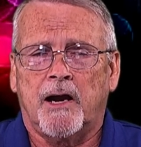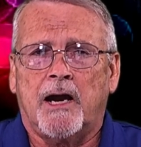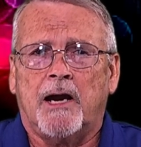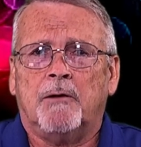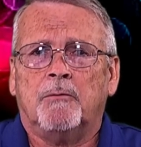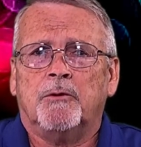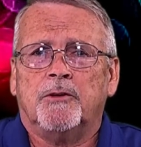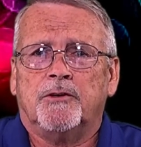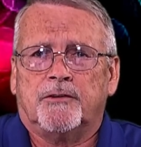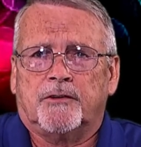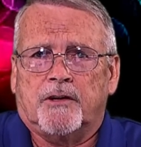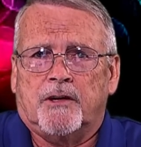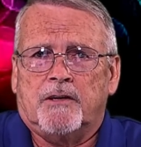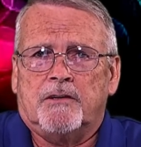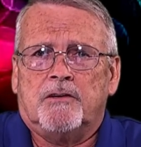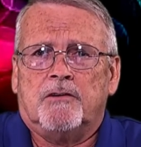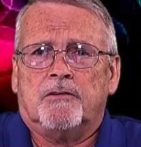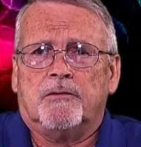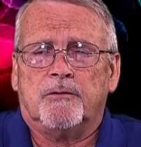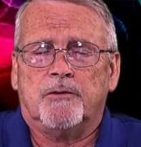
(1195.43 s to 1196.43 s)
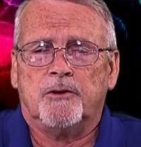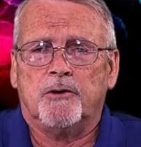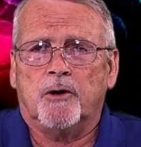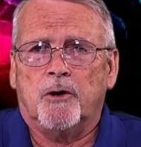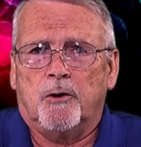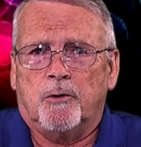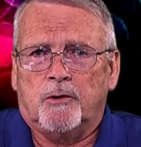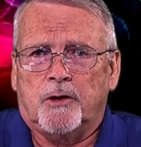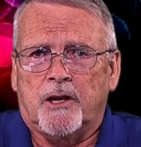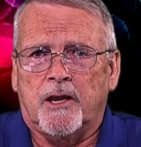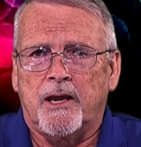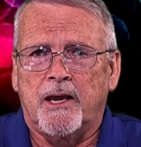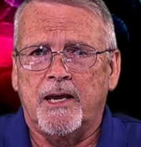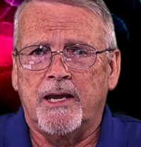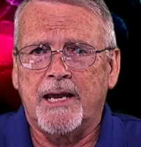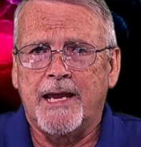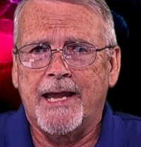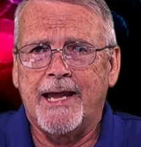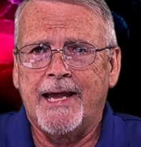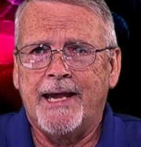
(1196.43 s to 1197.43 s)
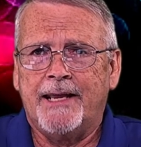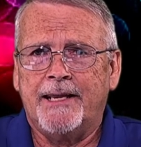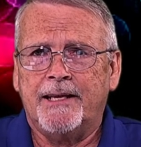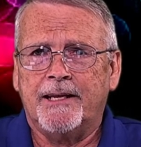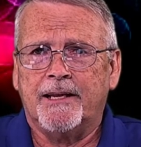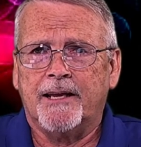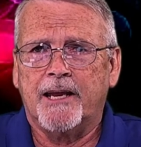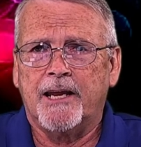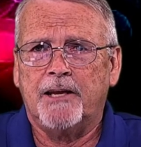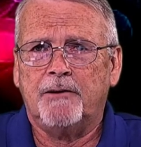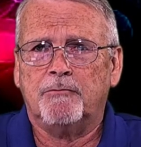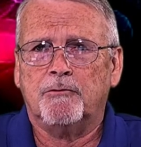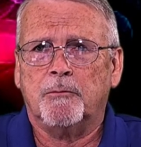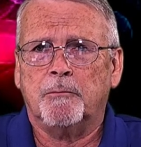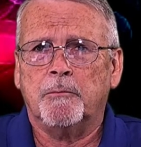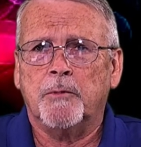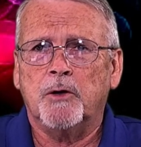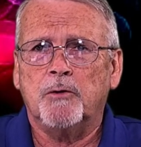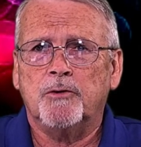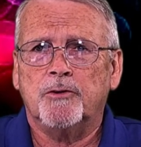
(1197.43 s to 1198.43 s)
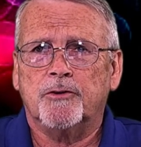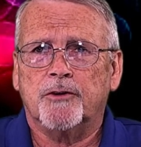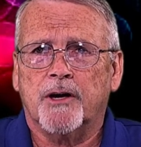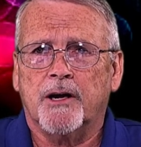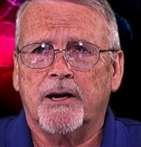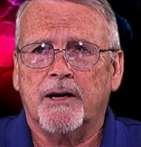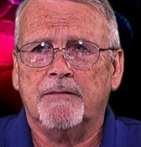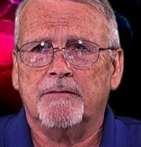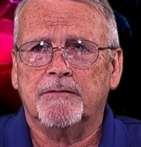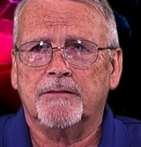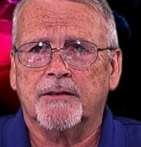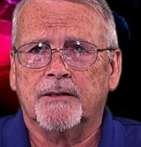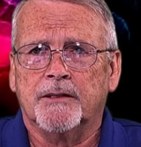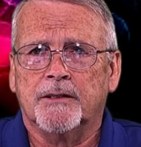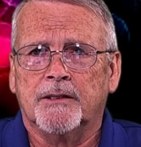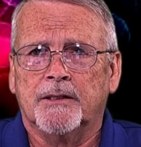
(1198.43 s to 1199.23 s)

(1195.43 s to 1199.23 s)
I would say you're okay adding a remote drive